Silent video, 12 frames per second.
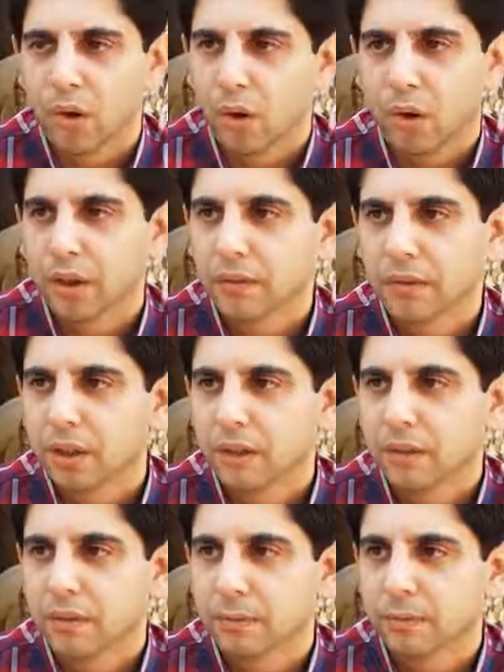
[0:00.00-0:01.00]
or even
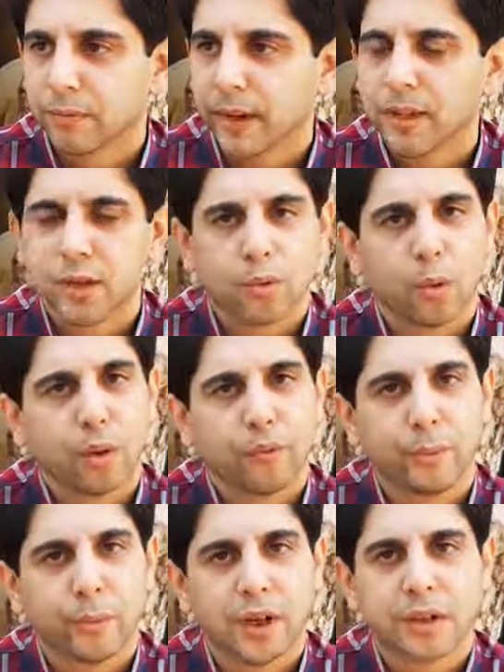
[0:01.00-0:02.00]
a fine stroke
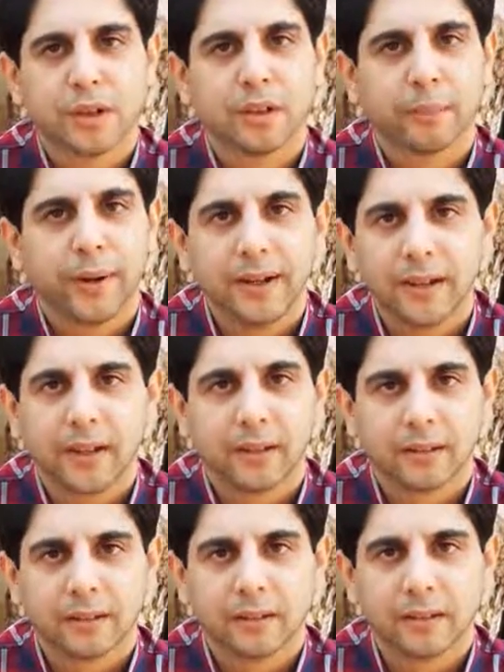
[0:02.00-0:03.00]
of a brush in a painting
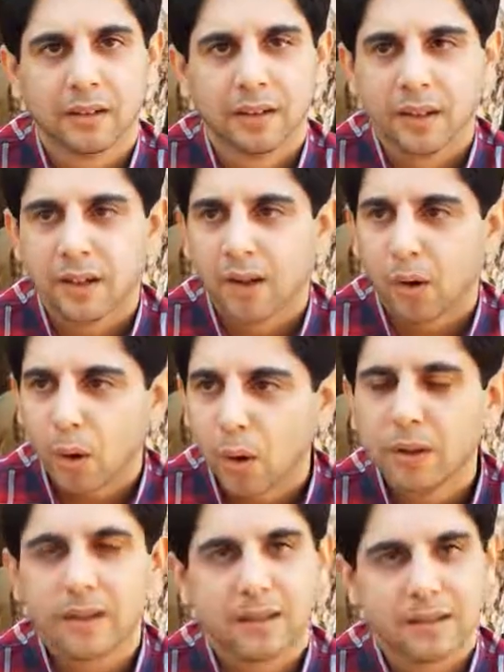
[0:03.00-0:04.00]

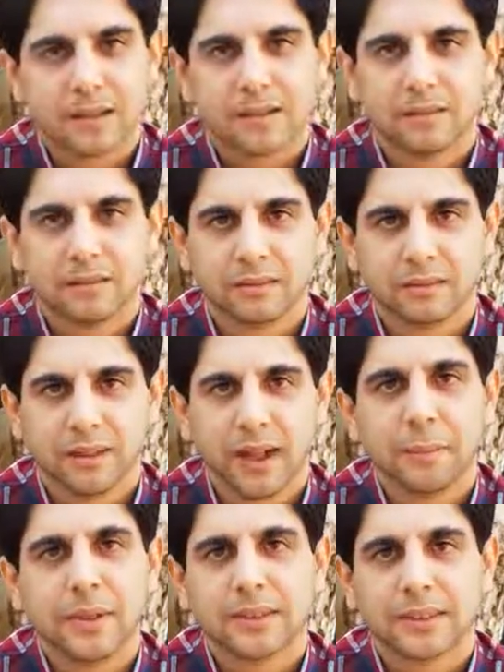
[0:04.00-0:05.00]
all this
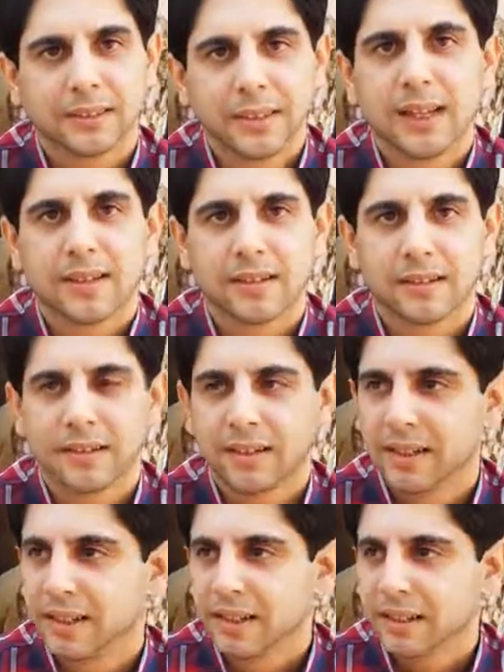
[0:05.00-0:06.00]
can be a success
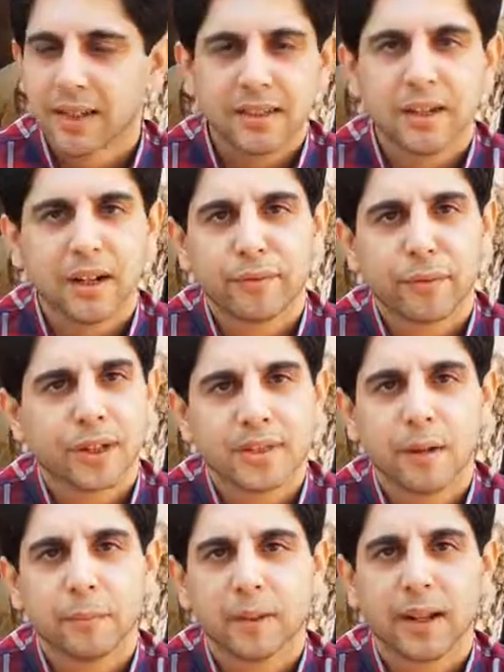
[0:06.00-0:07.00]
yesterday for
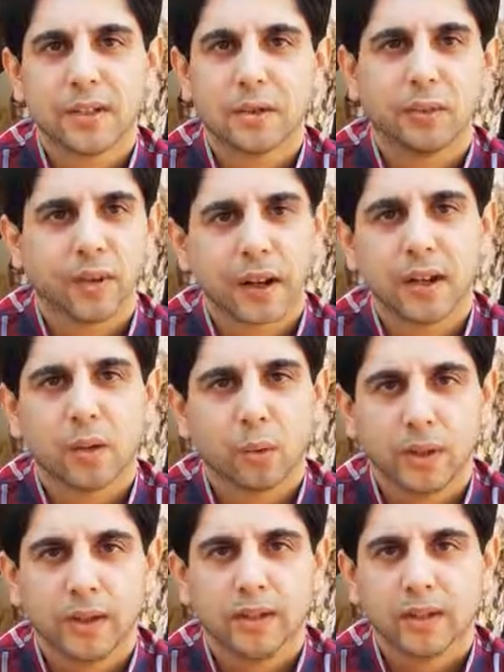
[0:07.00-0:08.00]
example i saw virat
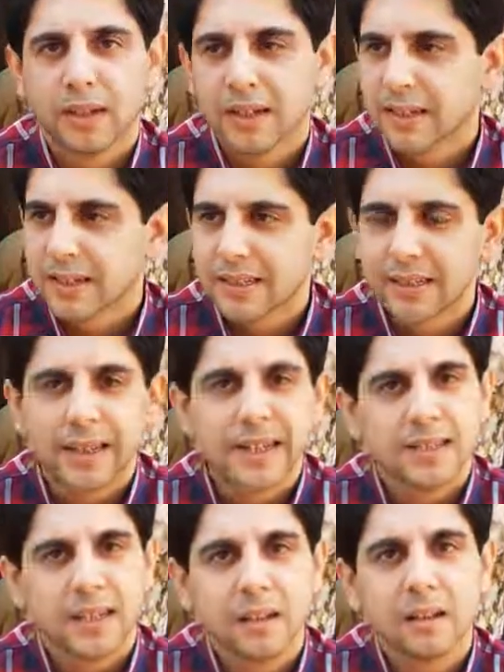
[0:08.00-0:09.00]
kohli
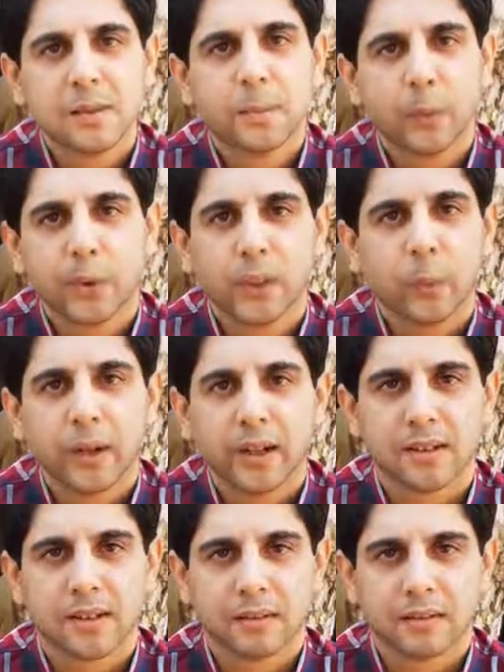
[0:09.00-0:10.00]
stealing singles between the
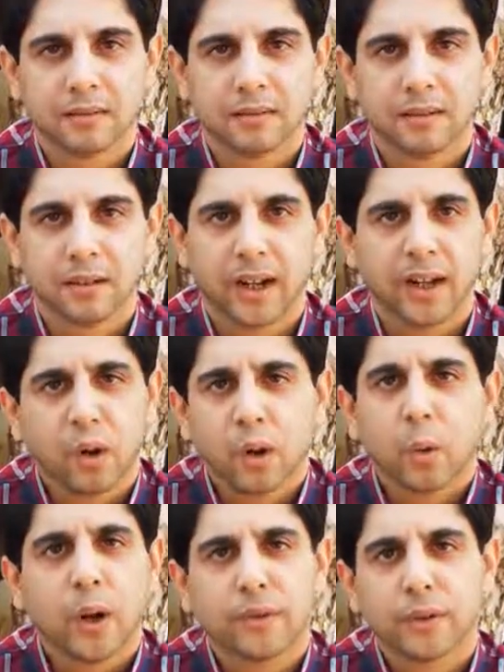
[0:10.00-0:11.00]
wickets and
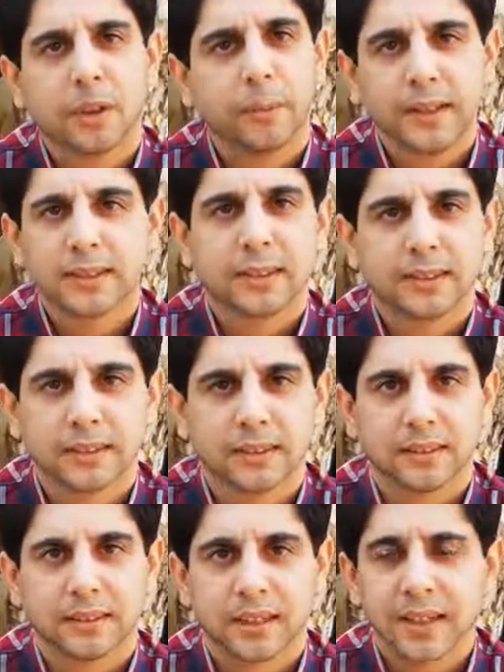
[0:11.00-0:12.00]
not going for the big
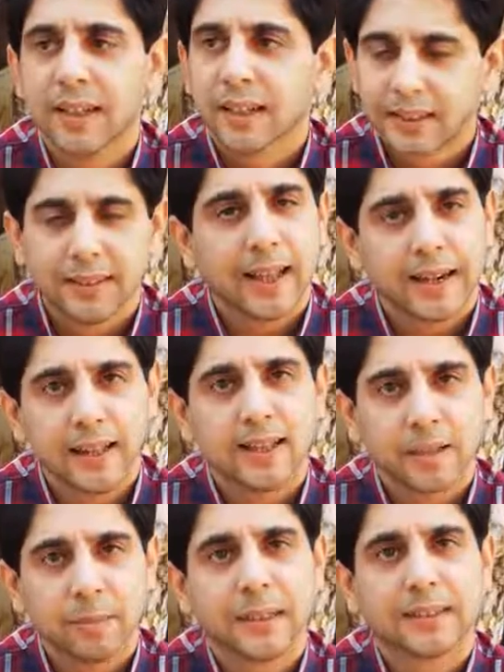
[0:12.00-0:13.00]
sixes that
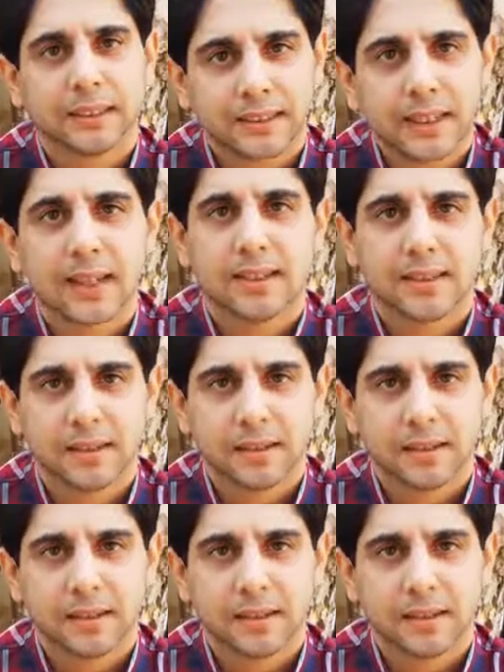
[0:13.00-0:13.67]
is a big success